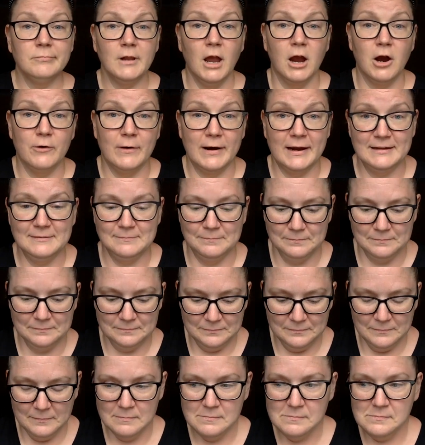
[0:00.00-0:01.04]
All
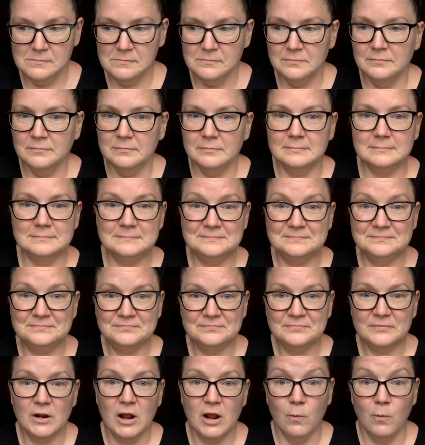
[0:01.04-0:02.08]

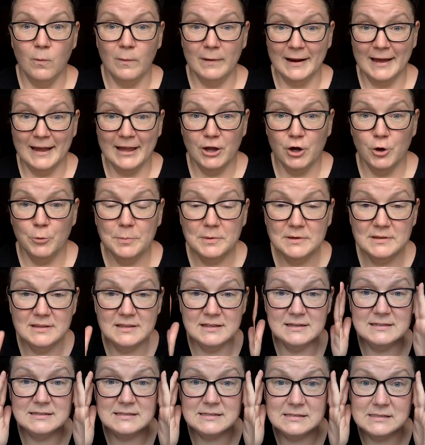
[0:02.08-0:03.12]
right. when I opened
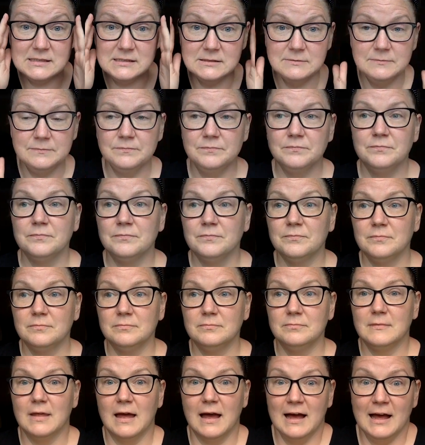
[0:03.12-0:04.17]
this,
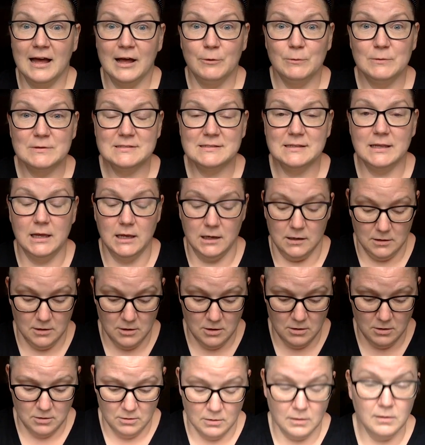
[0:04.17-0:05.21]
I was like,
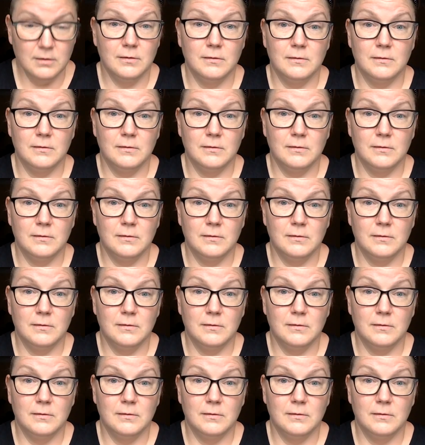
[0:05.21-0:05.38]
oh,